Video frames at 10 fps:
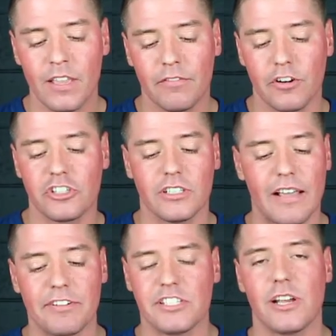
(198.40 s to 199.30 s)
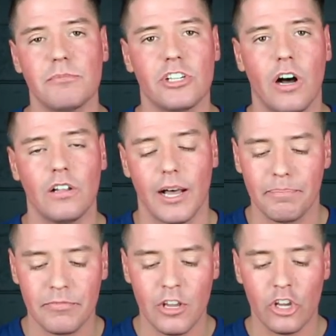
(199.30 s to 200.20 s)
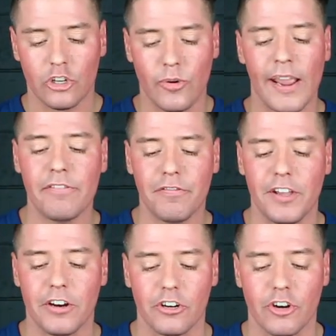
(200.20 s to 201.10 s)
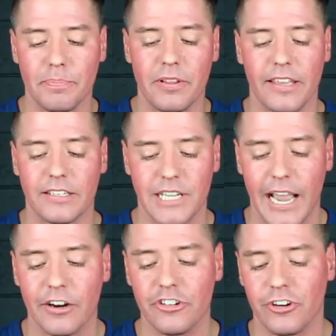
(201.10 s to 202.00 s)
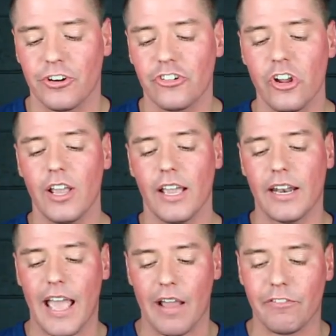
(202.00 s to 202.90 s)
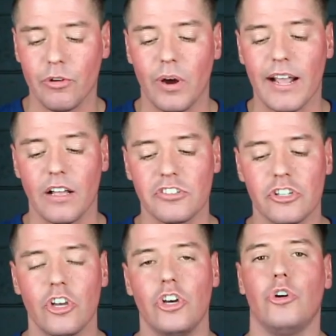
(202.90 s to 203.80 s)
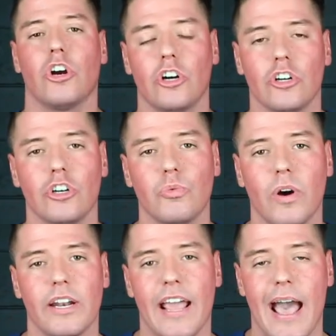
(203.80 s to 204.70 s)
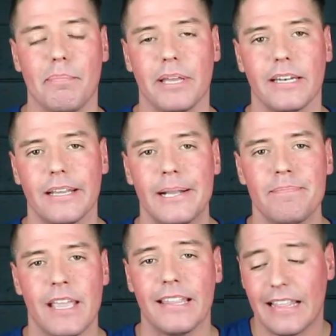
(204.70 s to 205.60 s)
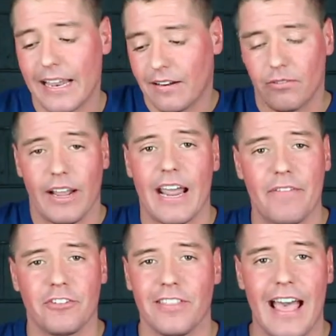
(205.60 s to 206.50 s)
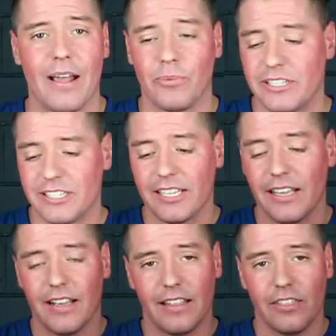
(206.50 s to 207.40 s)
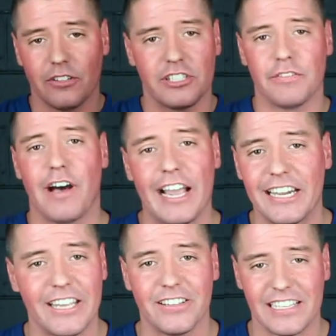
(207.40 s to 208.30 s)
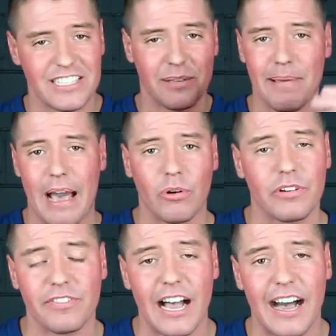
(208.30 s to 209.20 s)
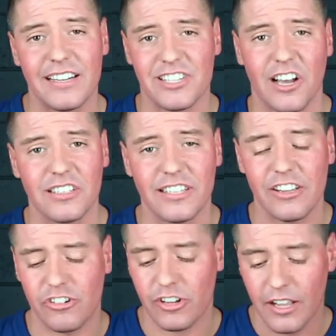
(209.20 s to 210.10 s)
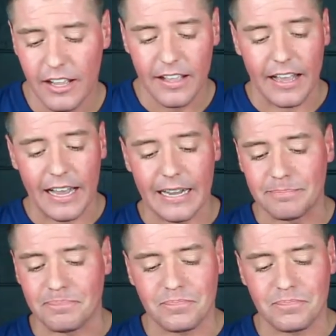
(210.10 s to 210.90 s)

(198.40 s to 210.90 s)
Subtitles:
Verse 11 sums it all up. Great fear gripped the entire church and everyone else who heard what had happened. And then right after that, we see those divine healings. The power of God is unleashed. I